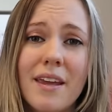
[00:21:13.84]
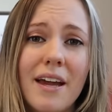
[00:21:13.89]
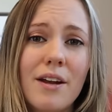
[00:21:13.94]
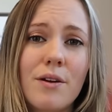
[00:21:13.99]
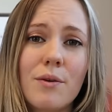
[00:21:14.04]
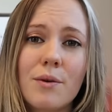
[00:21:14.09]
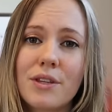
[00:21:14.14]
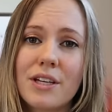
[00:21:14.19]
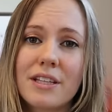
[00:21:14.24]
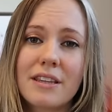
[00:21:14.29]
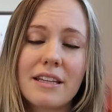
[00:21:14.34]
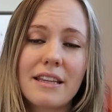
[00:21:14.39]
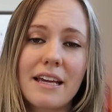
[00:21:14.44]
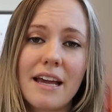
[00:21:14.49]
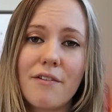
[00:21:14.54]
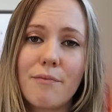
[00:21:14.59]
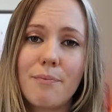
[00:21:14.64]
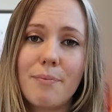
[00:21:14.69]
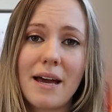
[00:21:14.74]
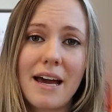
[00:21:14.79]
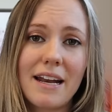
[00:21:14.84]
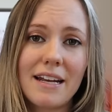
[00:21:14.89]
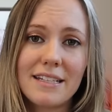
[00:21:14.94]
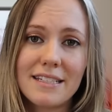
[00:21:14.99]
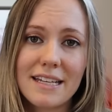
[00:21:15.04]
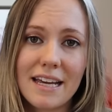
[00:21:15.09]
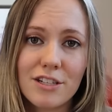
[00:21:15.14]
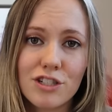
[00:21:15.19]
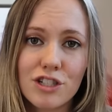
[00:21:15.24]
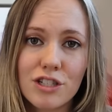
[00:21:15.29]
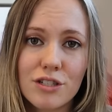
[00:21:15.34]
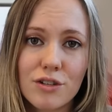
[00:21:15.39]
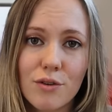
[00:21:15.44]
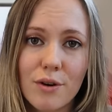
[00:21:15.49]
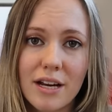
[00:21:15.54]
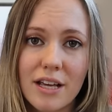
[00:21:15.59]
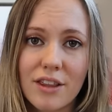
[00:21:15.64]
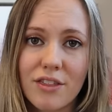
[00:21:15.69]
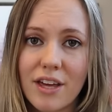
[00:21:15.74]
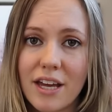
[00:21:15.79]
I don't think that they have bad intentions or
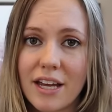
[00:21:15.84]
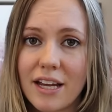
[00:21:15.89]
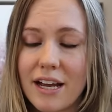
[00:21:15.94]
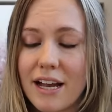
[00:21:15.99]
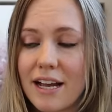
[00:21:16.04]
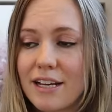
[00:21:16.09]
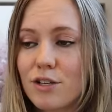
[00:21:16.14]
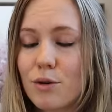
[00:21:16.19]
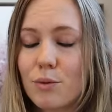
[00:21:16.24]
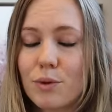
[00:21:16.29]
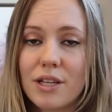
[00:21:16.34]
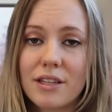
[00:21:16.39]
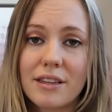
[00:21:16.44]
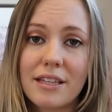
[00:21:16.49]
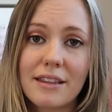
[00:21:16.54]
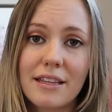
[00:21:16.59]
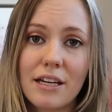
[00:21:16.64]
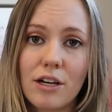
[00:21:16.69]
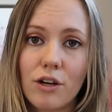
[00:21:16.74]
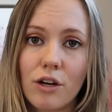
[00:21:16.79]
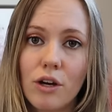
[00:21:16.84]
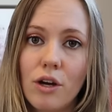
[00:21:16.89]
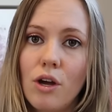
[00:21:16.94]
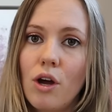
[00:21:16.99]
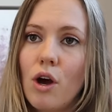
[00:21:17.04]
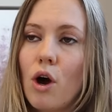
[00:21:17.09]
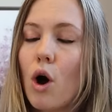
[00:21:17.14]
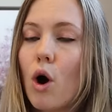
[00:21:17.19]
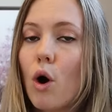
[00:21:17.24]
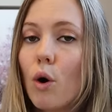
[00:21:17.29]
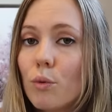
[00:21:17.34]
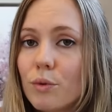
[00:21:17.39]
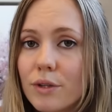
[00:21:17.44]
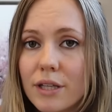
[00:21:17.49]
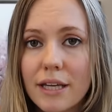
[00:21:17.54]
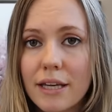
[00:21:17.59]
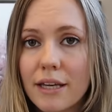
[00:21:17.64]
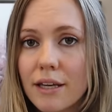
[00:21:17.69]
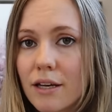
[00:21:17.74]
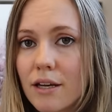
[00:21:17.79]
anything. I don't think that they're
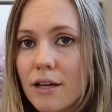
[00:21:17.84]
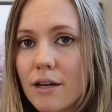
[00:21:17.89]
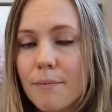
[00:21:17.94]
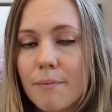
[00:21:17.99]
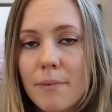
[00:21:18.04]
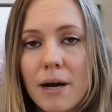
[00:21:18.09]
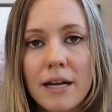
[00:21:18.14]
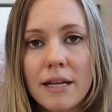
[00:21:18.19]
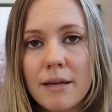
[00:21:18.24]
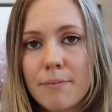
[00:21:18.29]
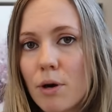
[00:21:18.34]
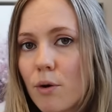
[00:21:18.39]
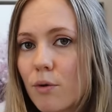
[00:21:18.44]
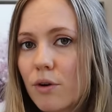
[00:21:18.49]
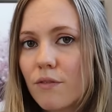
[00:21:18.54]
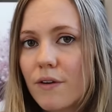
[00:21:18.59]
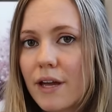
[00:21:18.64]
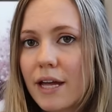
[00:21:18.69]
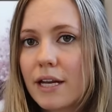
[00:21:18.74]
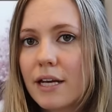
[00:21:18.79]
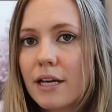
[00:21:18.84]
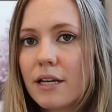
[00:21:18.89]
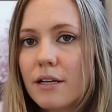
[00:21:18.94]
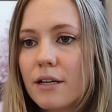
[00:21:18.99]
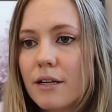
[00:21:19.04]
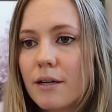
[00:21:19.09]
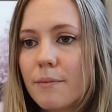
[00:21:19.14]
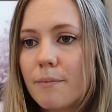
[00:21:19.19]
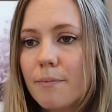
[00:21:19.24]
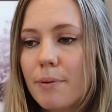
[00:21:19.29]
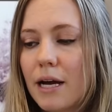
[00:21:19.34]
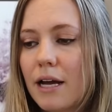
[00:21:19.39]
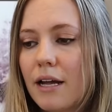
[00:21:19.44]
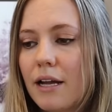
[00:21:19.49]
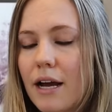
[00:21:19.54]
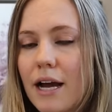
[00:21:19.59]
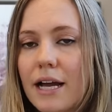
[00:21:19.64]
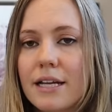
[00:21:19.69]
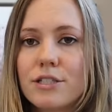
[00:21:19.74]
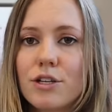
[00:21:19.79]
only money motivated,
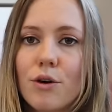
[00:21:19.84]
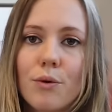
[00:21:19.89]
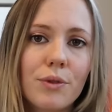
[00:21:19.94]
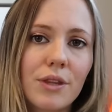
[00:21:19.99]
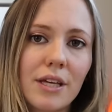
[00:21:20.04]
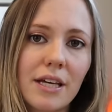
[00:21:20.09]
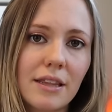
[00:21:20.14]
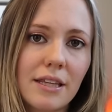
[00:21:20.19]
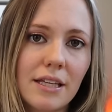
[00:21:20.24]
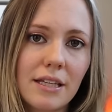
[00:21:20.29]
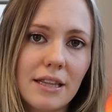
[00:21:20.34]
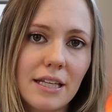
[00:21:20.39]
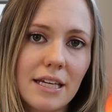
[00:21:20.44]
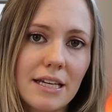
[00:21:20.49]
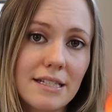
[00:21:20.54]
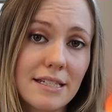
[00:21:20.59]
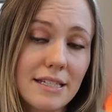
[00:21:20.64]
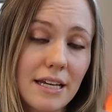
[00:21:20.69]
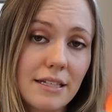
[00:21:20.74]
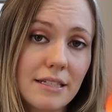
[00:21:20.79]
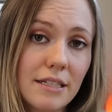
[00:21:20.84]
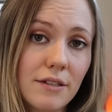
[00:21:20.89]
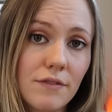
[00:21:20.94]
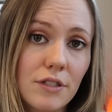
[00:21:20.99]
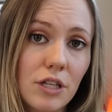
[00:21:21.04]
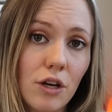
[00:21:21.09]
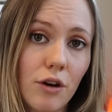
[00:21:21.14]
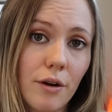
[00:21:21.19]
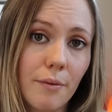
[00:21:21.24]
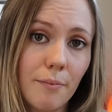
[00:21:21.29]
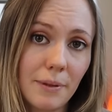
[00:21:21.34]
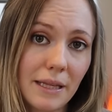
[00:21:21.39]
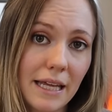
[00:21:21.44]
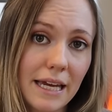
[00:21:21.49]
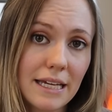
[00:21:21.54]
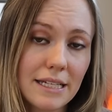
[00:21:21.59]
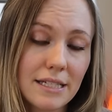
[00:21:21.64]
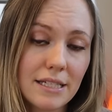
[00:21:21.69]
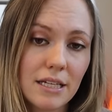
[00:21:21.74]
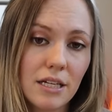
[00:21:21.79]
but I don't think that the incentives are in
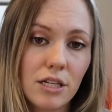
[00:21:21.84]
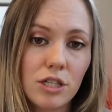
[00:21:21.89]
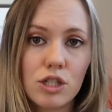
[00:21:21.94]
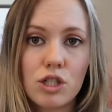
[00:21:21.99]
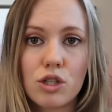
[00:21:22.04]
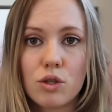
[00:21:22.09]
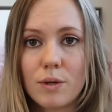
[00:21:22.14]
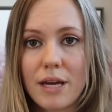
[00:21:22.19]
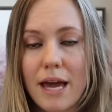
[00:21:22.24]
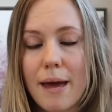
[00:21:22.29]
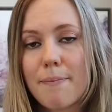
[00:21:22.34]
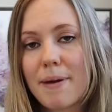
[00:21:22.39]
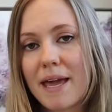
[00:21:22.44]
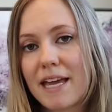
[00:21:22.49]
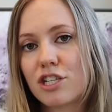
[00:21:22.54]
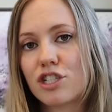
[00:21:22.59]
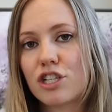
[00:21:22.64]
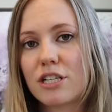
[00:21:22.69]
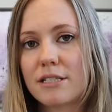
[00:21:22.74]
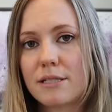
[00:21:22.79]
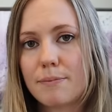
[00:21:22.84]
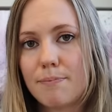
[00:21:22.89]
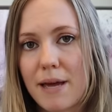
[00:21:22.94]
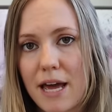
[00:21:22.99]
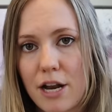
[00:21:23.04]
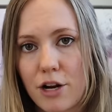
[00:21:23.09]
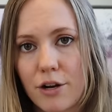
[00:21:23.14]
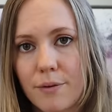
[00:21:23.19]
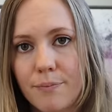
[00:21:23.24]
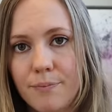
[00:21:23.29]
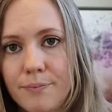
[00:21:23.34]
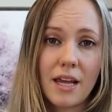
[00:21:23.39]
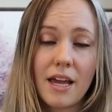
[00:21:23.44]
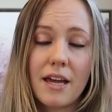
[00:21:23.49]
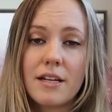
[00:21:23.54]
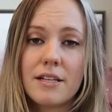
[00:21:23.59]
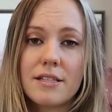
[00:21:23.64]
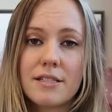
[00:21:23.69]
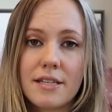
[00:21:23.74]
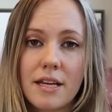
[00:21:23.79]
place to get patients better.
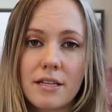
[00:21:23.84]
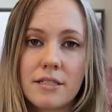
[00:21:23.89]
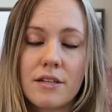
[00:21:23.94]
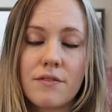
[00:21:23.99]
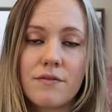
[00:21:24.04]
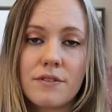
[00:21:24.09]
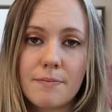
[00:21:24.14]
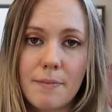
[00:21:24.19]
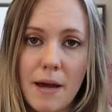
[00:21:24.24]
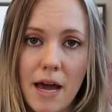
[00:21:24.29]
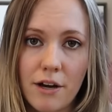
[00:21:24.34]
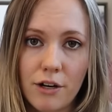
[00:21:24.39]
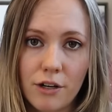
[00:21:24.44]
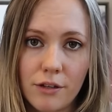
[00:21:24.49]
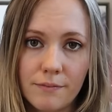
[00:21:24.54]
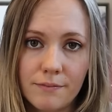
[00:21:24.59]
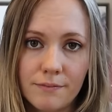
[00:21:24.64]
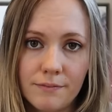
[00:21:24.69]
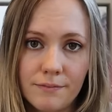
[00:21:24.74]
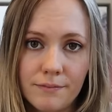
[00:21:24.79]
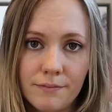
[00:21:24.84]
And incentives matter,